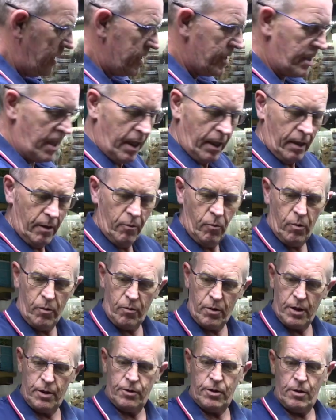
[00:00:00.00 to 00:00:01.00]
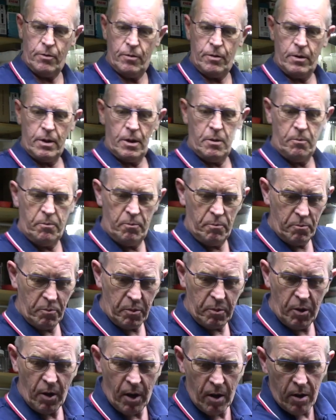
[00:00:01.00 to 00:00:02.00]
this in and what we're going to do, we're going
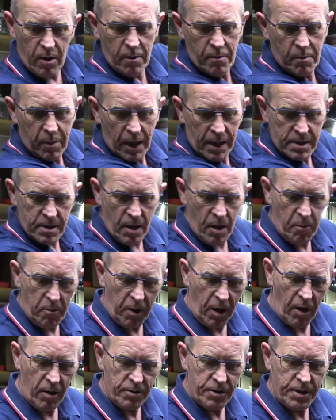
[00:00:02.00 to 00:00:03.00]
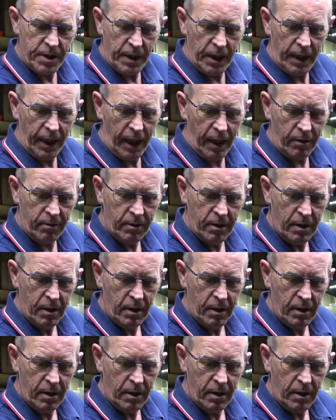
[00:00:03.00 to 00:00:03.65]
to place our plants in here now.